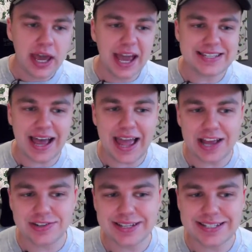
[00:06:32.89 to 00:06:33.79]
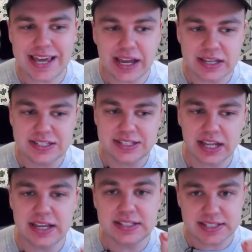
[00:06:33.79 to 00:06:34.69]
is I actually take a
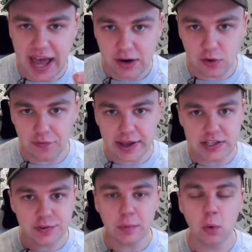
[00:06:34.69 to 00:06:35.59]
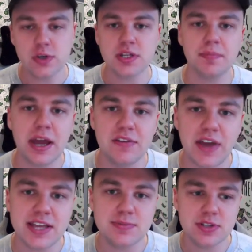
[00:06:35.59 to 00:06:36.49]
slight sacrifice for most of my
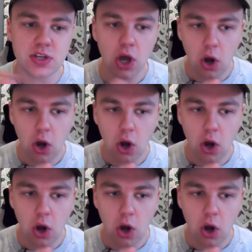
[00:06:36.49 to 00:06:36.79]
investments